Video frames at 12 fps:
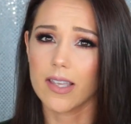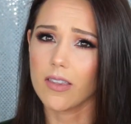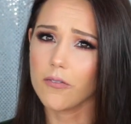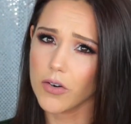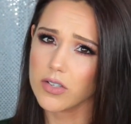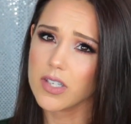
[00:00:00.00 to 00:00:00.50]
Like
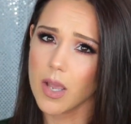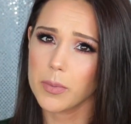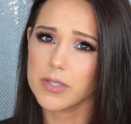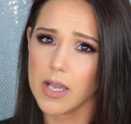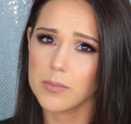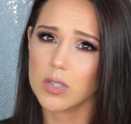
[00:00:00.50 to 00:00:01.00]
the first
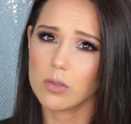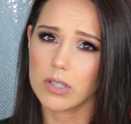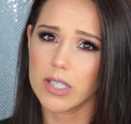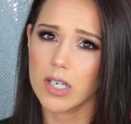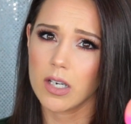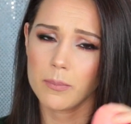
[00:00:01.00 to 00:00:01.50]
couple times you
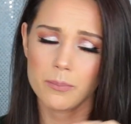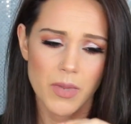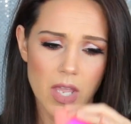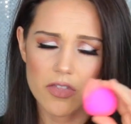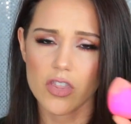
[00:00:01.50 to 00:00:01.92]
clean them,